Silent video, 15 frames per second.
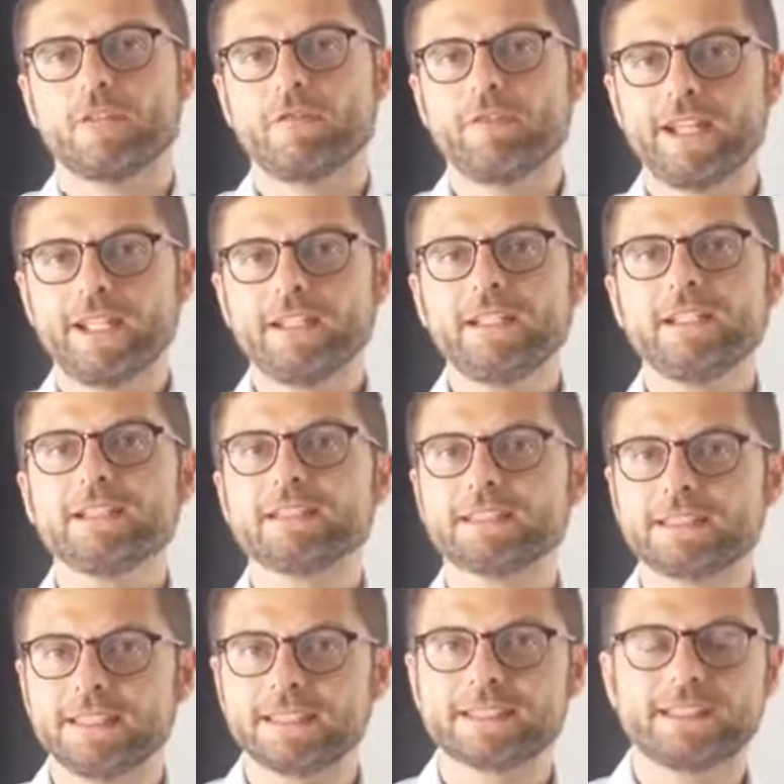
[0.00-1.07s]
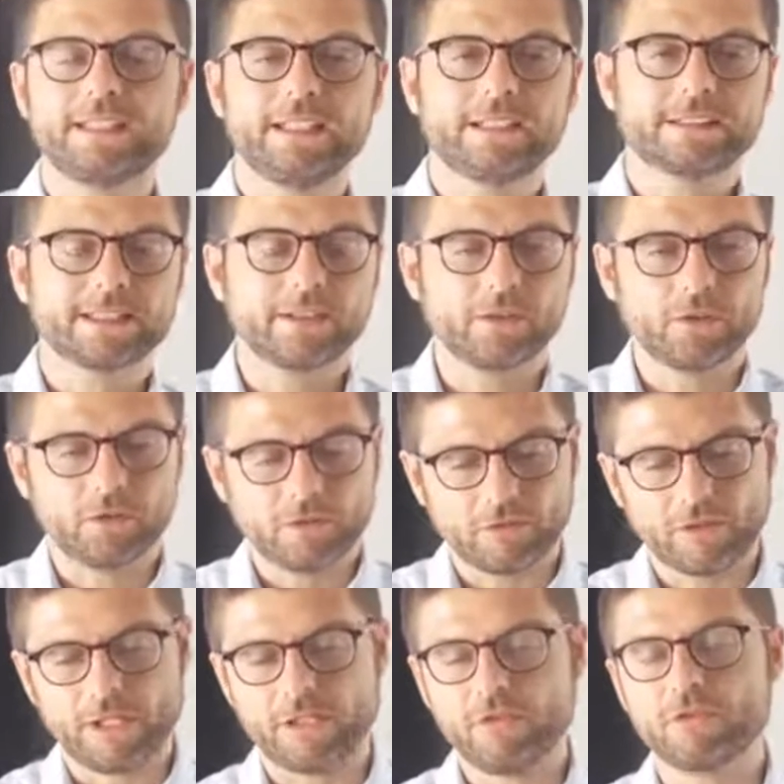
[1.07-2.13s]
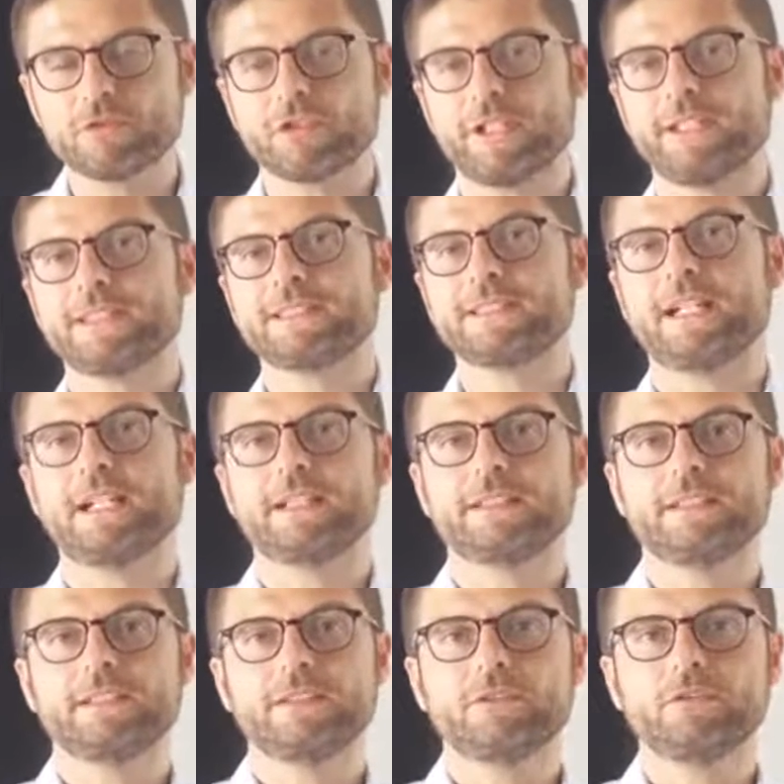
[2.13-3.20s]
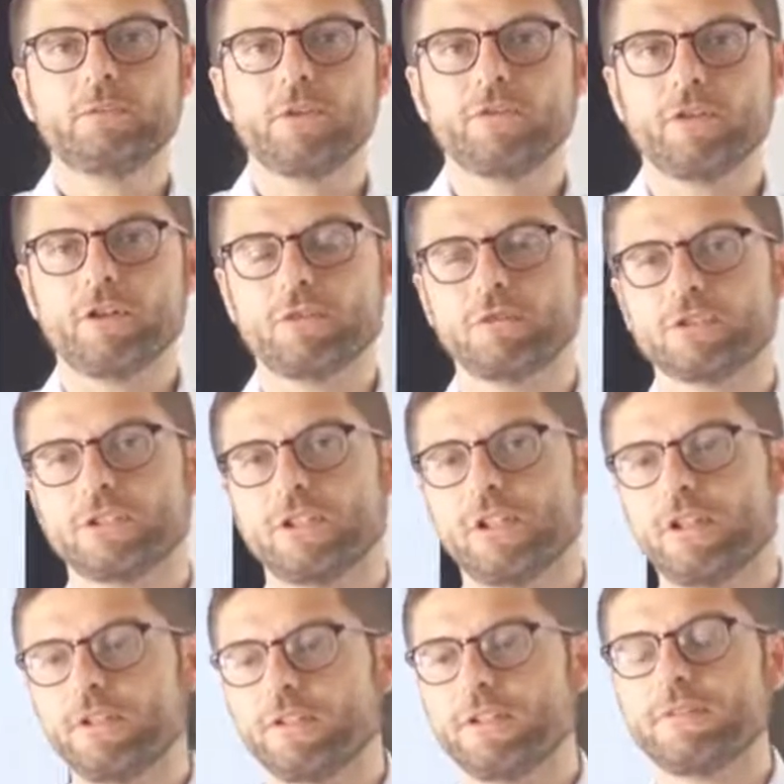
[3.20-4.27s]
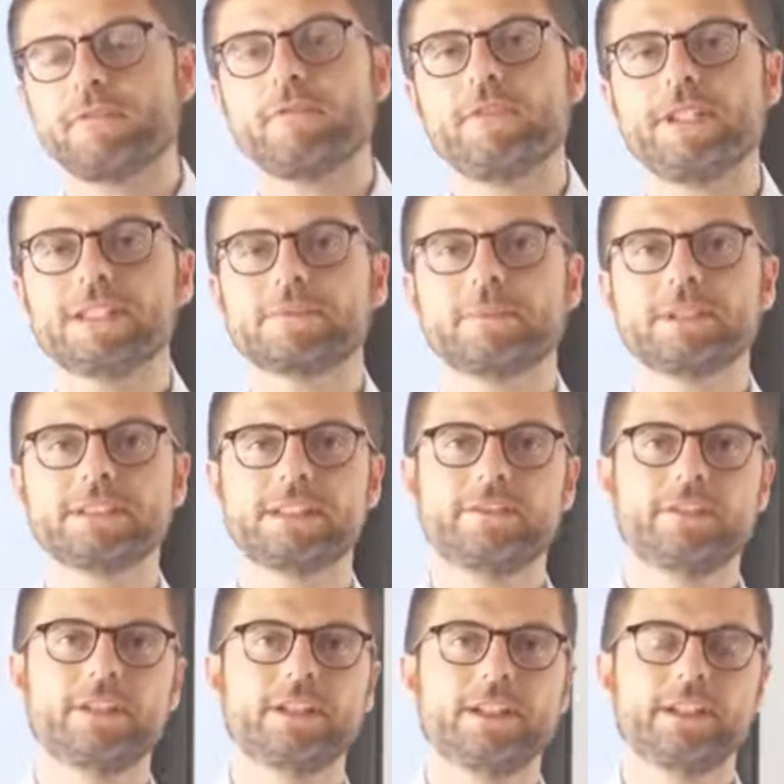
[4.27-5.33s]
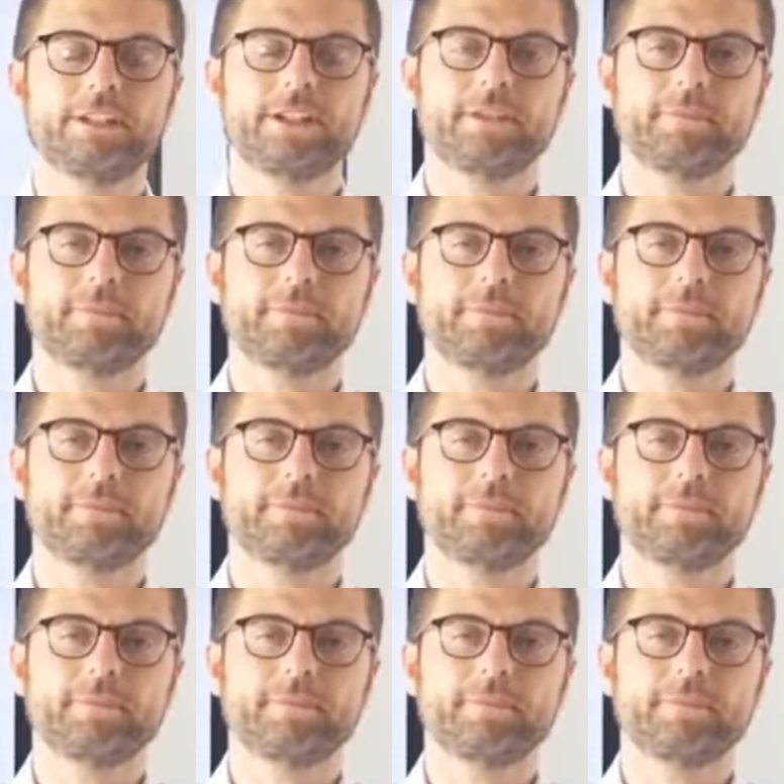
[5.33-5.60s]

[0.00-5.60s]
Then, 60 years ago, a new trend started to be focused on this specific area.